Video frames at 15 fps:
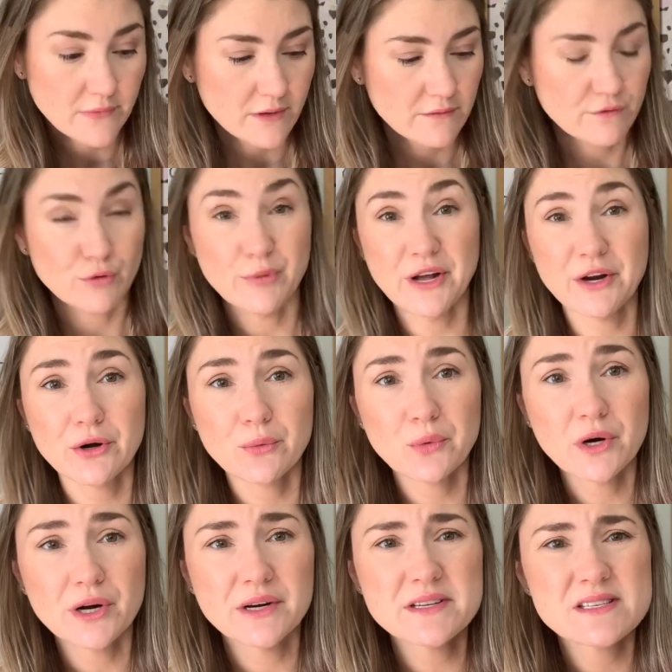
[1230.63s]
for better or
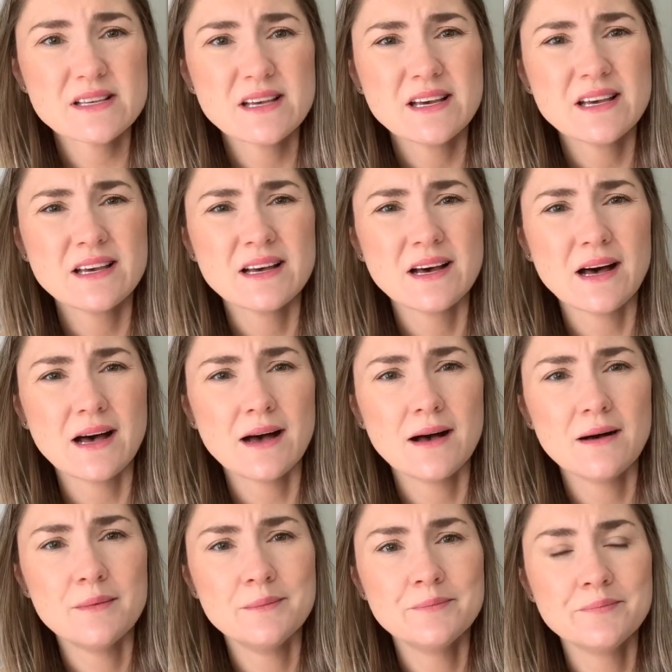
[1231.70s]
worse.
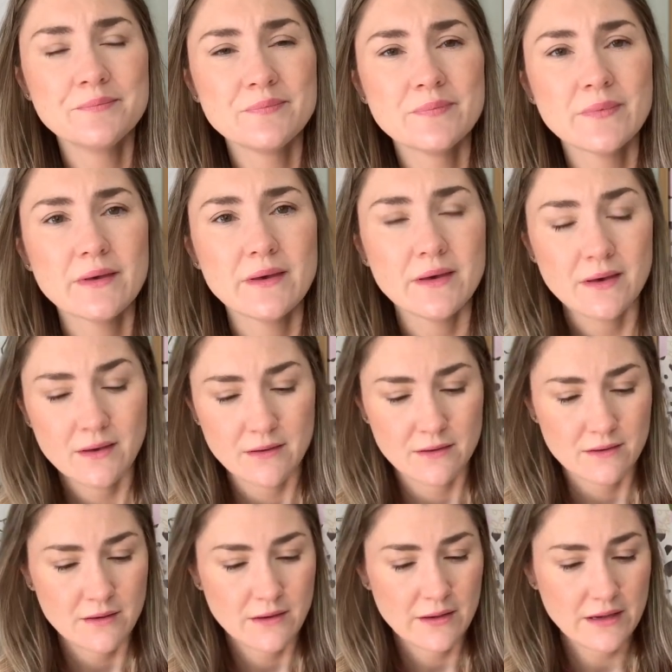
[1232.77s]
Um,
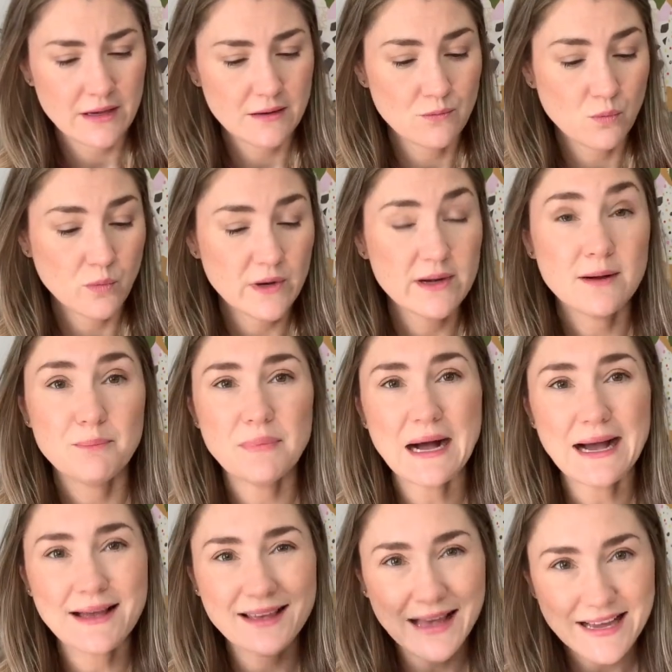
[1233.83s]
and real,
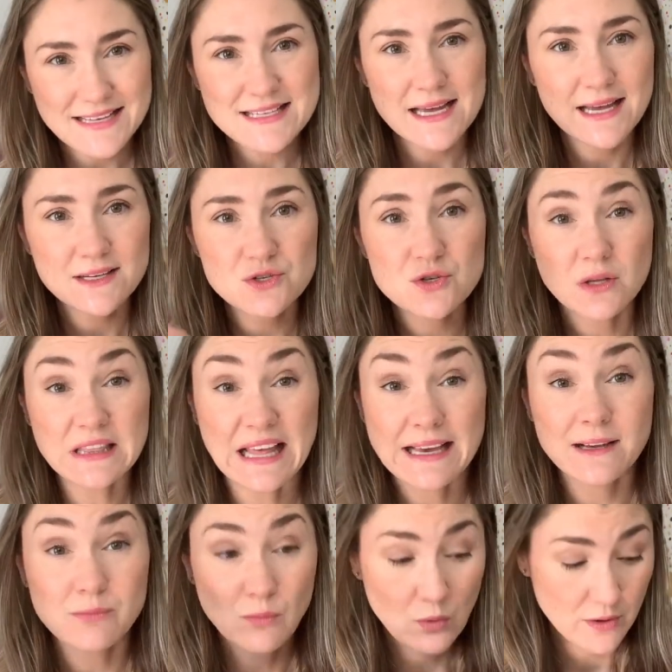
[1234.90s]
I, I tend to
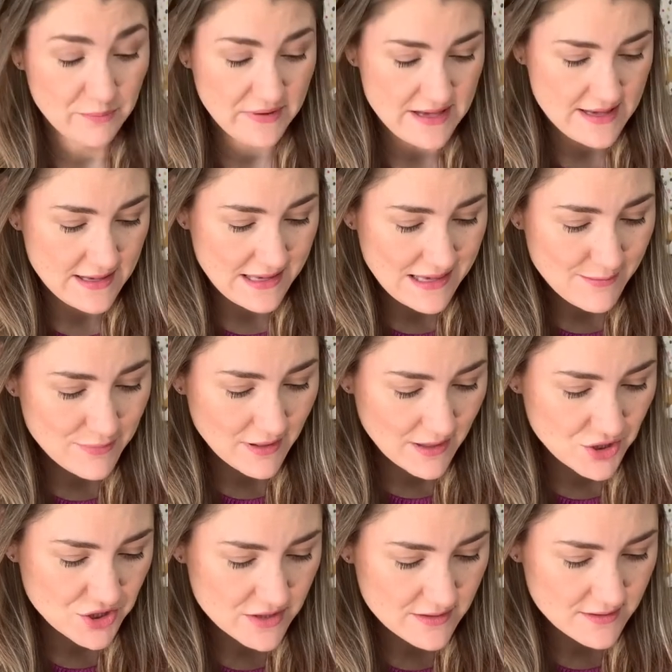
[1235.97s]
like more pinky
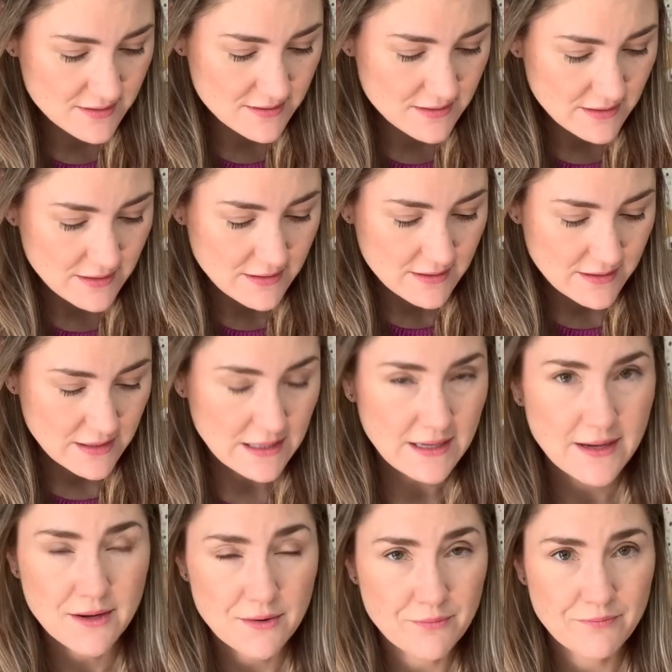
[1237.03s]
blushes.
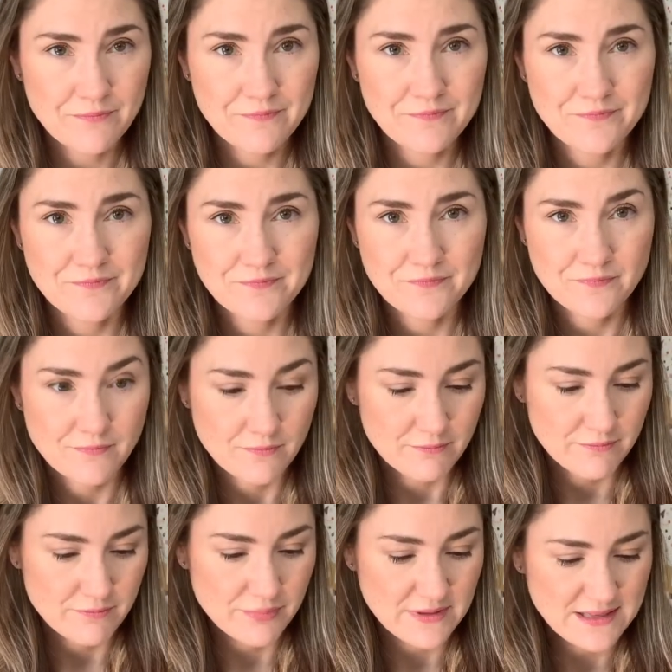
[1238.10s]
Um,
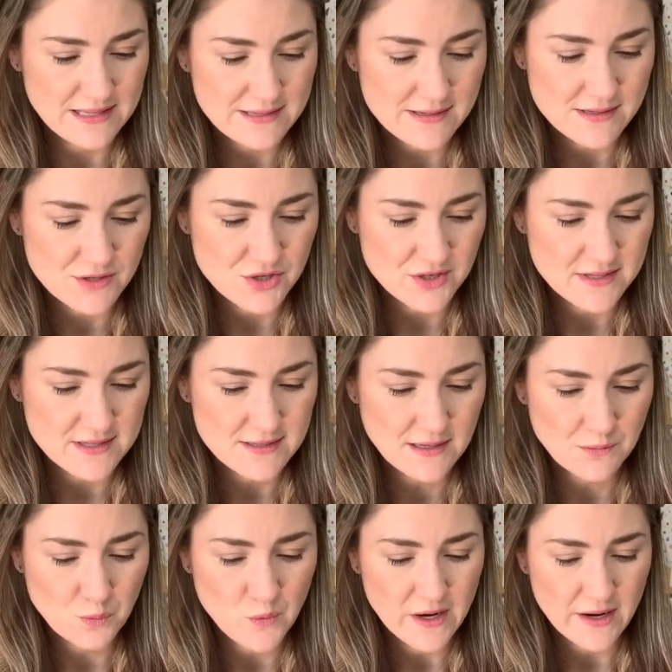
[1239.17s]
but this is just
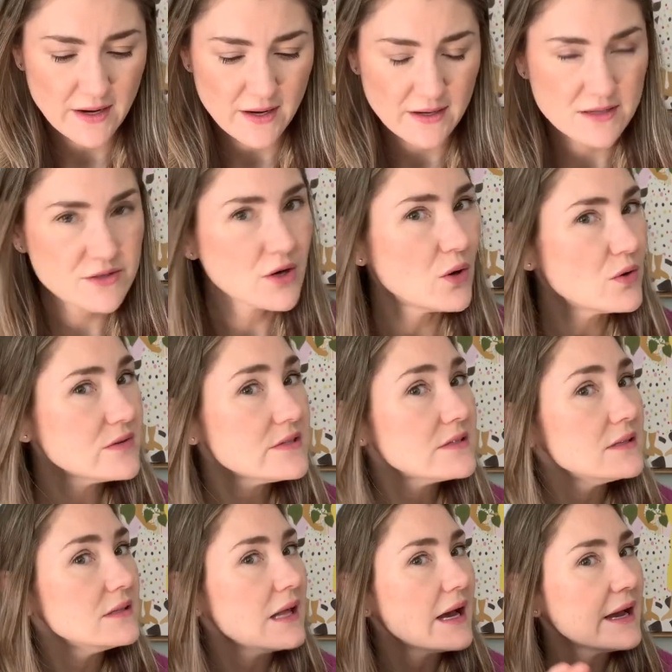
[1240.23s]
somewhere, toes
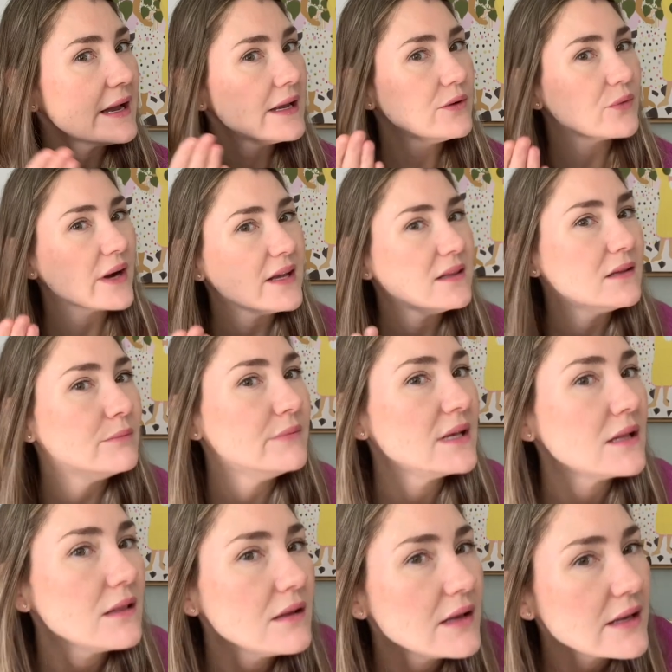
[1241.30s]
the line right in the
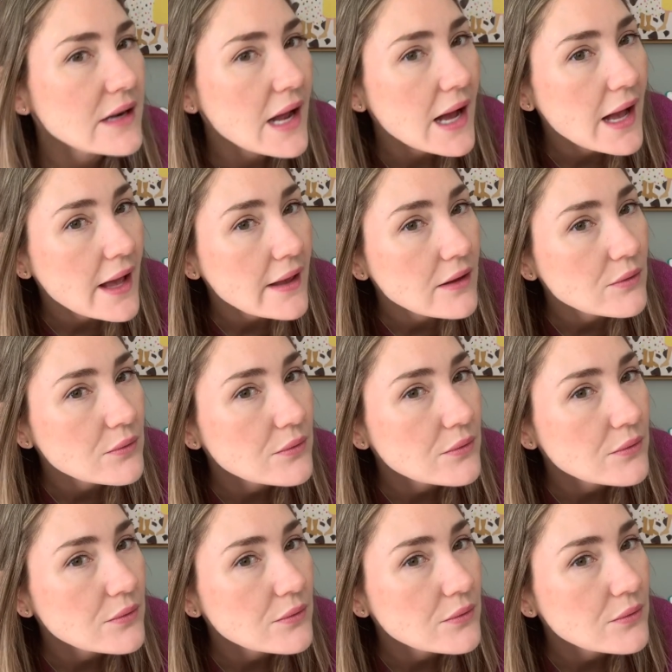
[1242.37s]
middle, and I